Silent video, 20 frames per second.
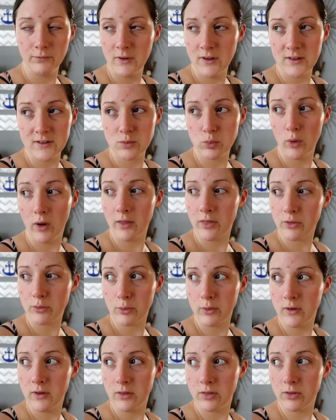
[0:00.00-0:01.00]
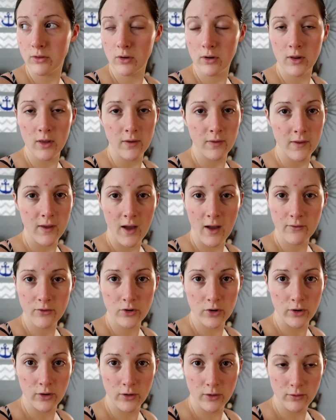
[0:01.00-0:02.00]
it's what, 3:30 in the
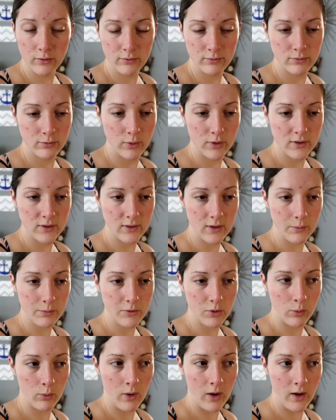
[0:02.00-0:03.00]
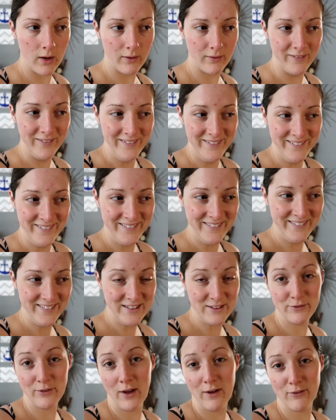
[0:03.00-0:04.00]
afternoon? We slept a while.
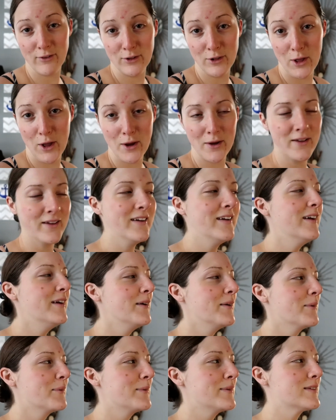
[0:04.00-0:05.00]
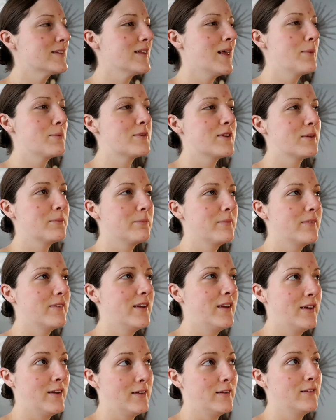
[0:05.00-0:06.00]
It's 5 o'clock. We slept
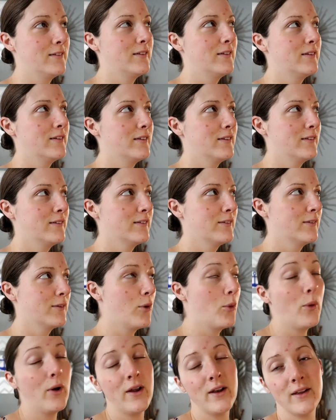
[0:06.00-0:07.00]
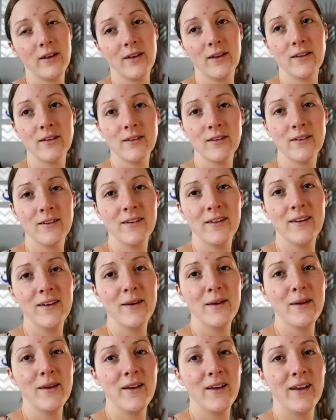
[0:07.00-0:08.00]
in, quite in.
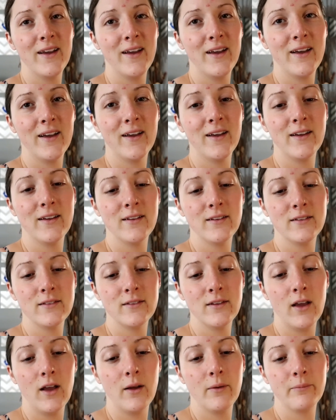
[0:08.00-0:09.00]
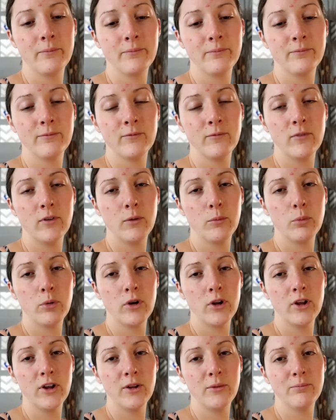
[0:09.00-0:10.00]
And yeah, feeling
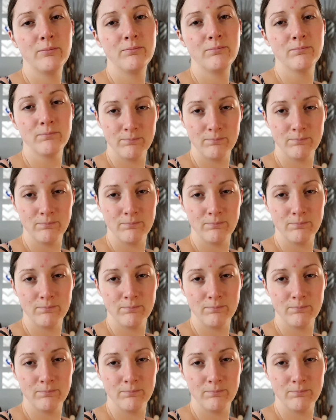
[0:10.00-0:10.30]
pretty good.